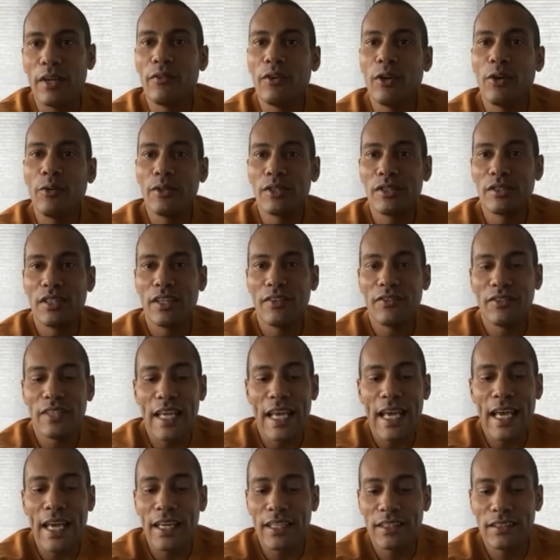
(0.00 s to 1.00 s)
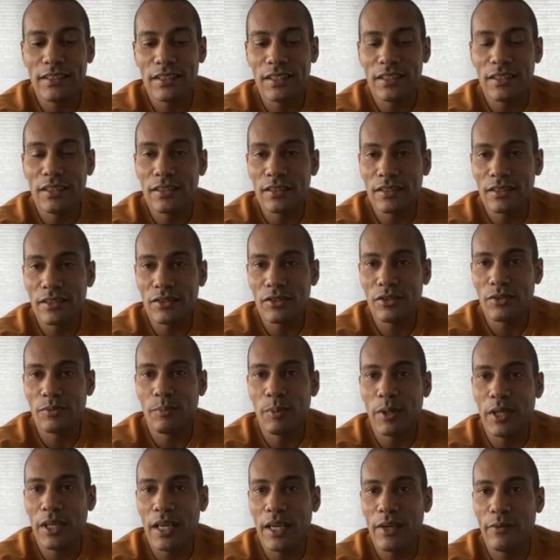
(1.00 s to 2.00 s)
always loved acting,
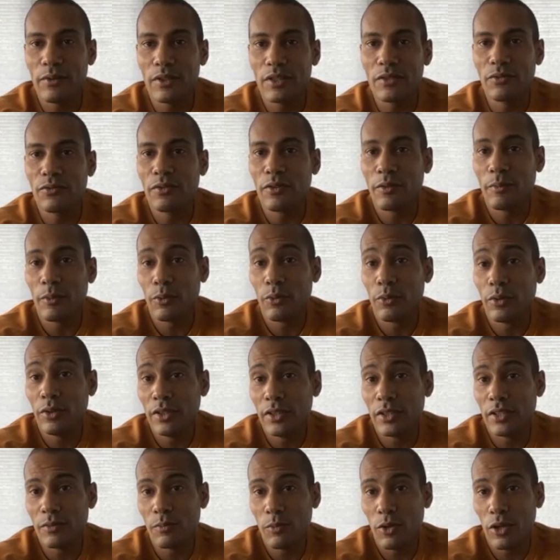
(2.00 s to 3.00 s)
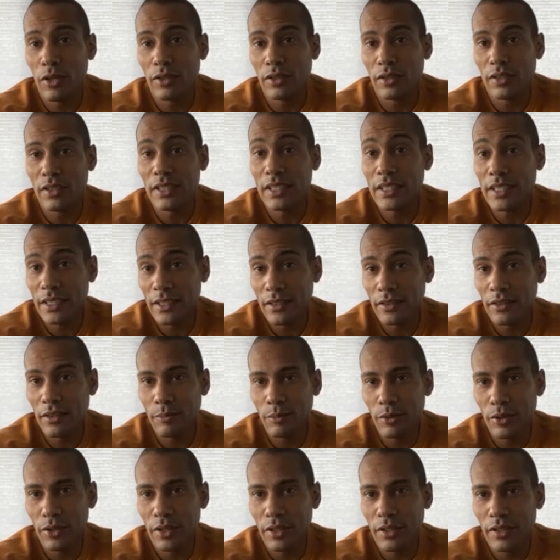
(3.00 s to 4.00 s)
but I was from a really small city in
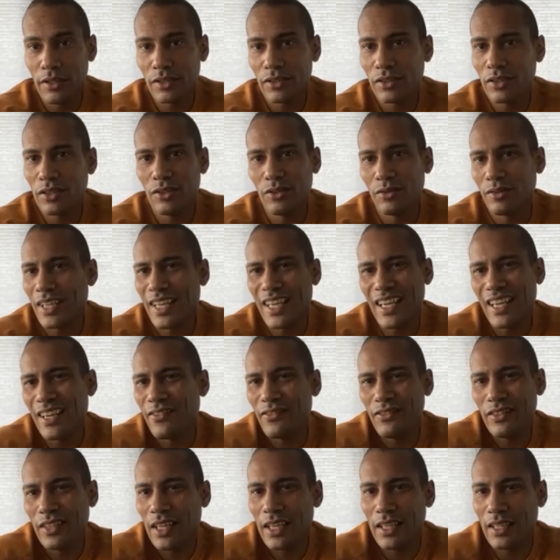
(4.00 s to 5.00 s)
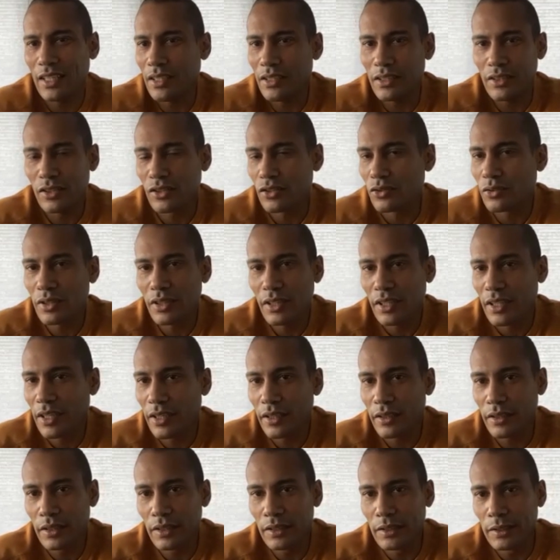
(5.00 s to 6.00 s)
Alberta, so you don't have that industry
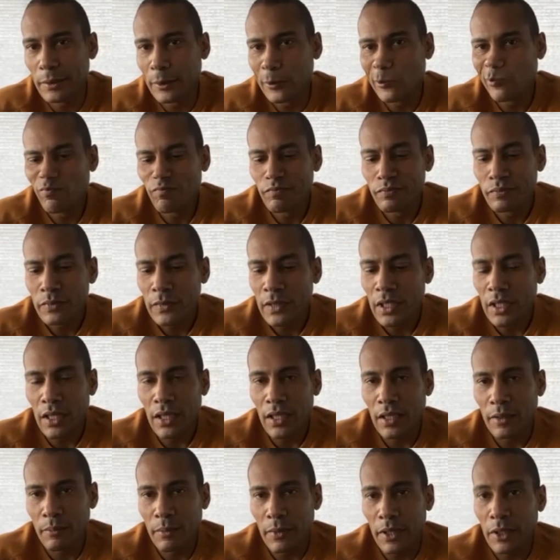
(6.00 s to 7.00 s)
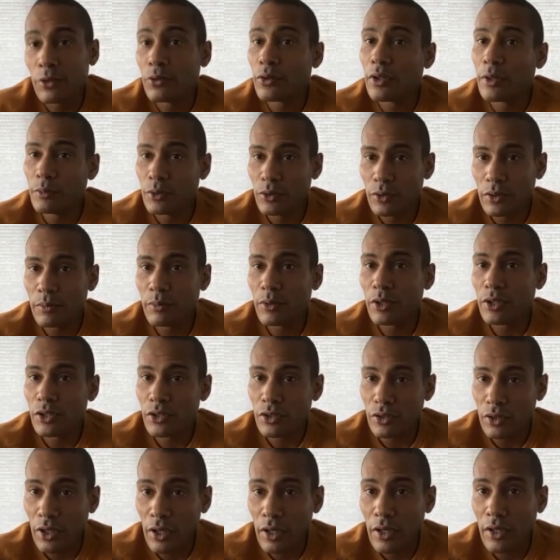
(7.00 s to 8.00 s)
there. I grew up doing
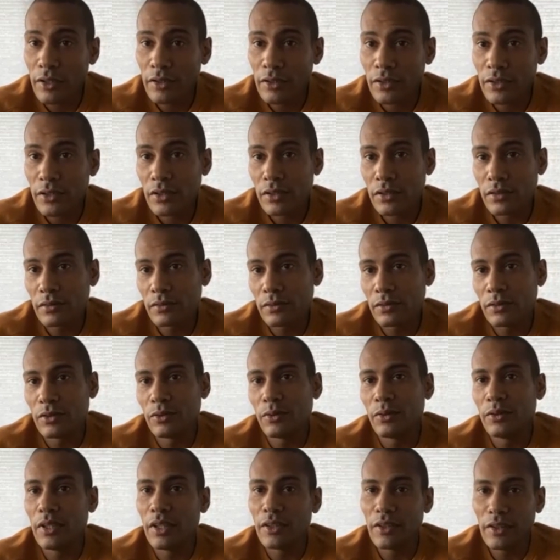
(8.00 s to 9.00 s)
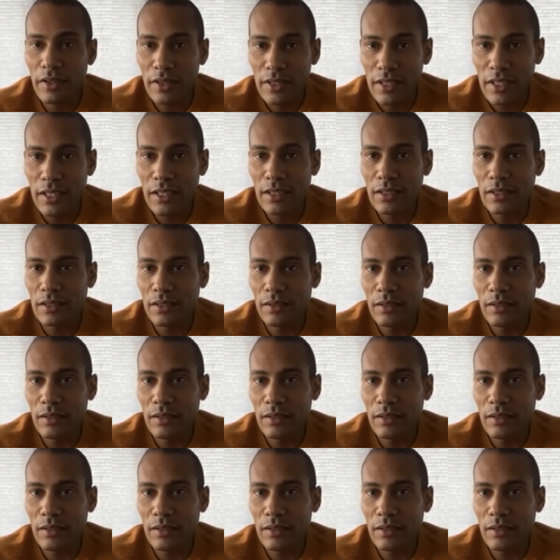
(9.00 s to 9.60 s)
martial arts. So another thing,